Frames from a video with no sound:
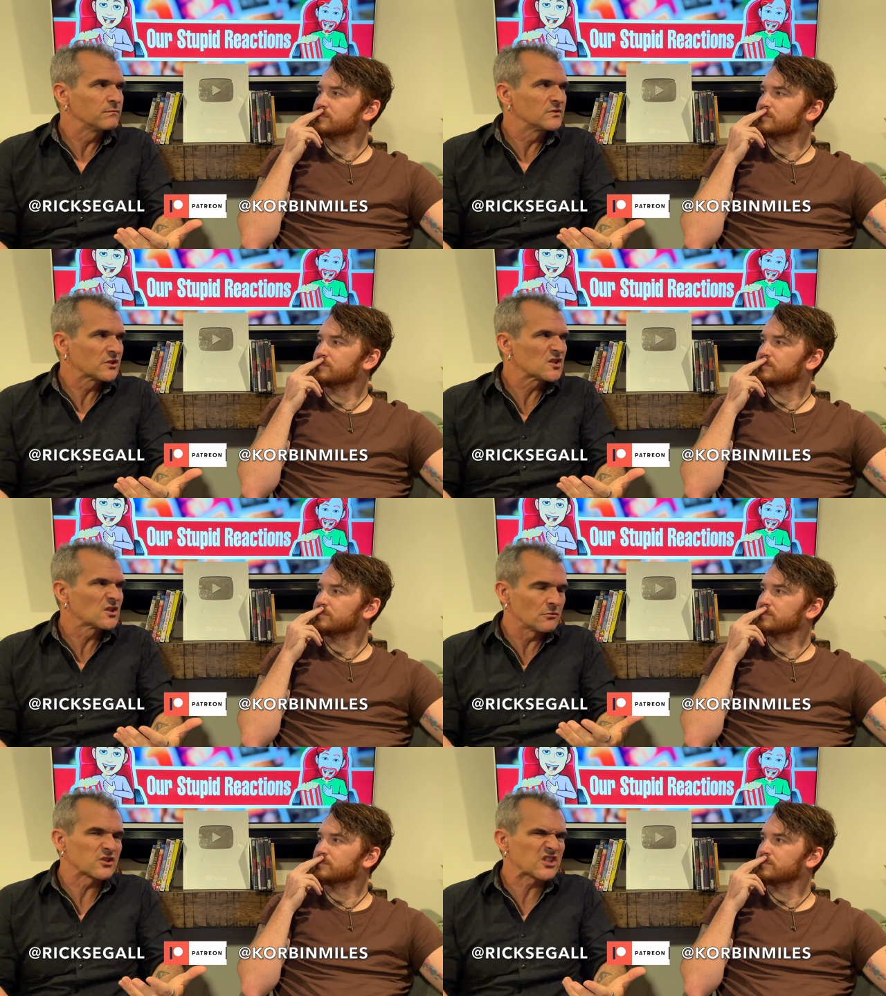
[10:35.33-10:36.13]

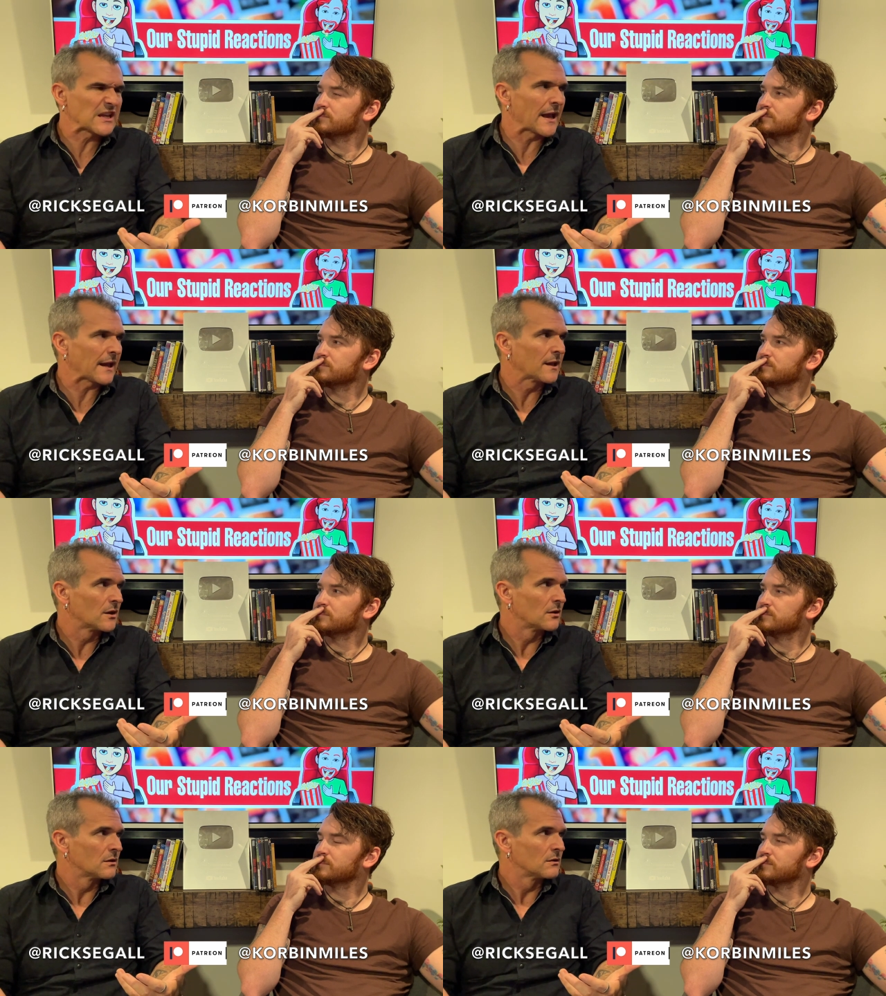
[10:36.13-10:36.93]
Speaker 1: still say
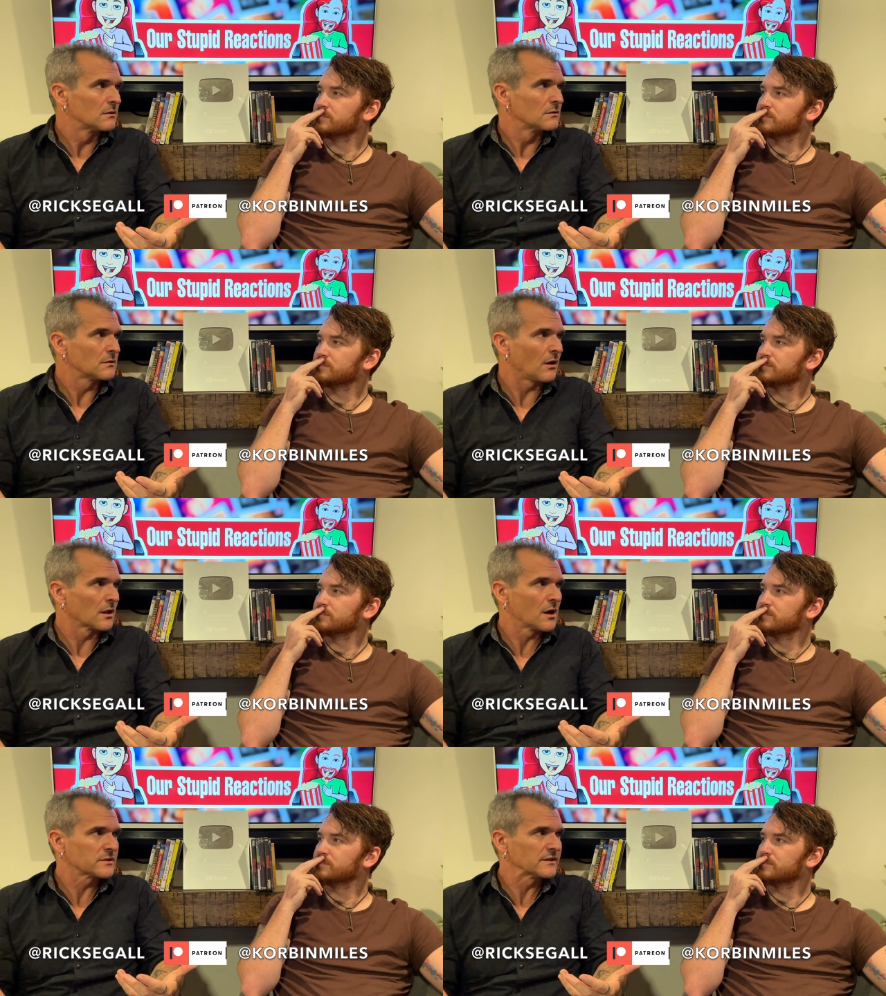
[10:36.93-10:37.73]
the
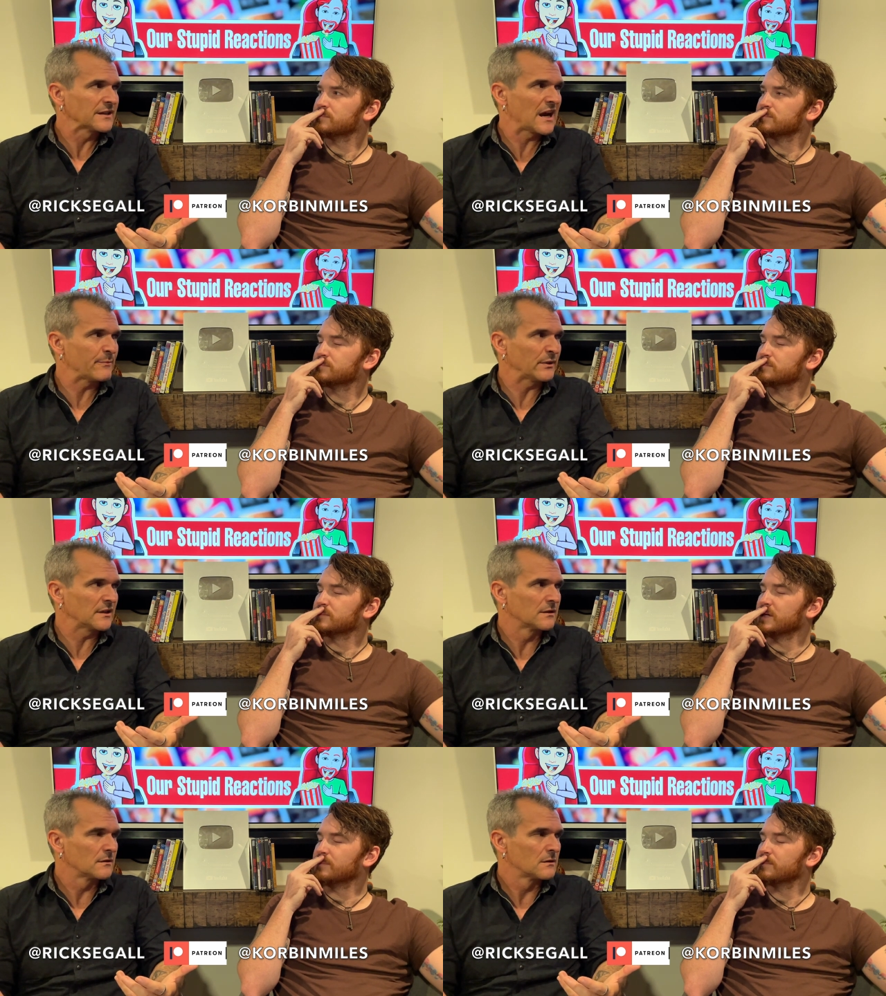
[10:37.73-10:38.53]
Holocaust didn't happen. Yeah.